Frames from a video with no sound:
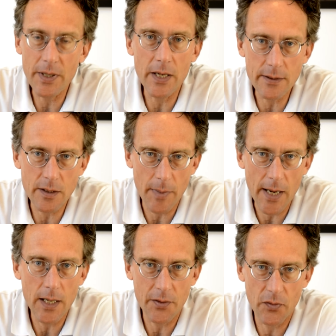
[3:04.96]
it as it may,
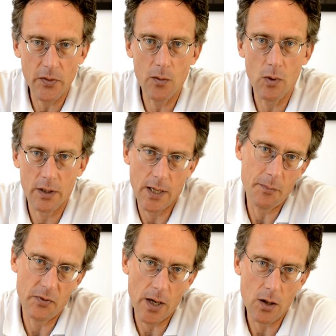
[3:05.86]
let's see what
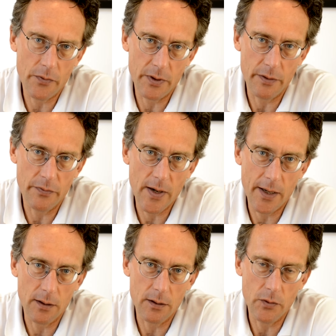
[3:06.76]
comes out of it in the
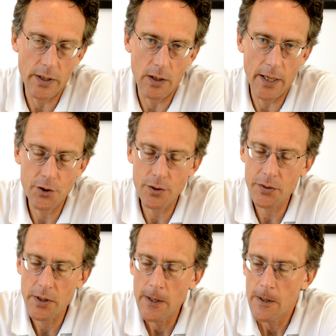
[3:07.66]
final regulations.